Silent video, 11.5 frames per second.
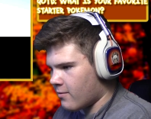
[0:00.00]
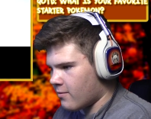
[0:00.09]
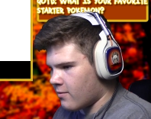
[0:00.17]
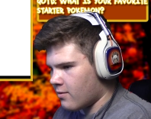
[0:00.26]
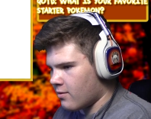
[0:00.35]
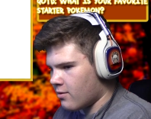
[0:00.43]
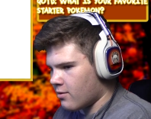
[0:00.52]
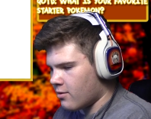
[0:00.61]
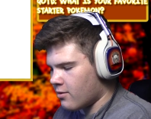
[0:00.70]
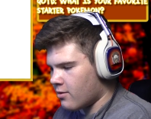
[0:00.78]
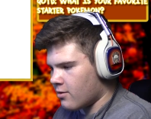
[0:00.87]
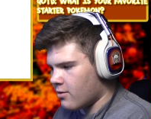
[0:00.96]

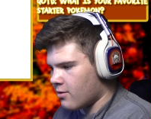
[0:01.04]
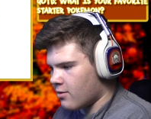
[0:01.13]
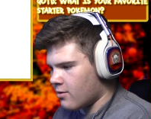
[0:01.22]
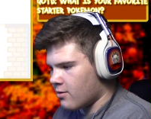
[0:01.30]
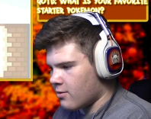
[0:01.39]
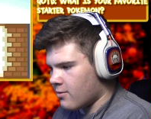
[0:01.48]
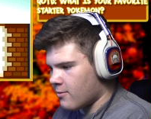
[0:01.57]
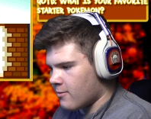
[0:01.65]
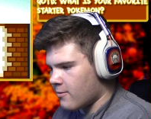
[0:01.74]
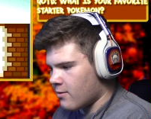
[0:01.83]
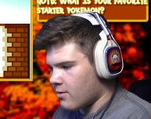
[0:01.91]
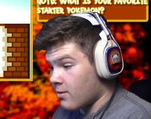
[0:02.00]

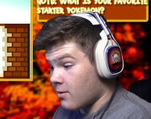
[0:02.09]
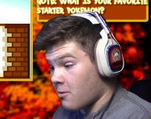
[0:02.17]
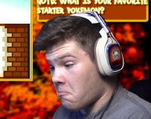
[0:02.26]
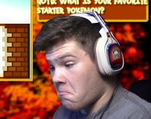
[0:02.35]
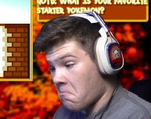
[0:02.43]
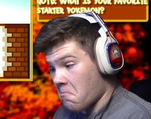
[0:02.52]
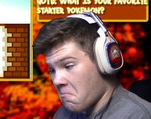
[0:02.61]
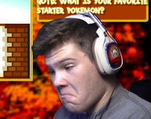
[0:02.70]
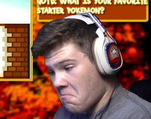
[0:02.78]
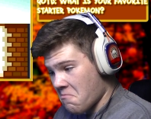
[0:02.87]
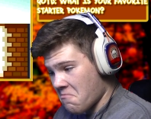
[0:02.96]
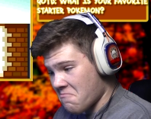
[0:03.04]

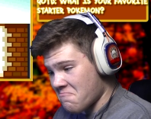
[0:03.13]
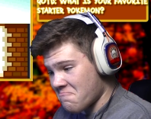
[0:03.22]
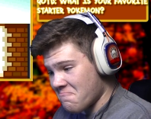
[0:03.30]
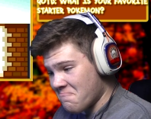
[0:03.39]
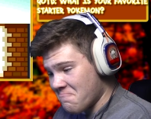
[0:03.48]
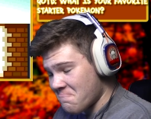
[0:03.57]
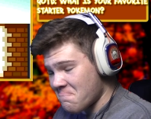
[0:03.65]
Nobody speaks.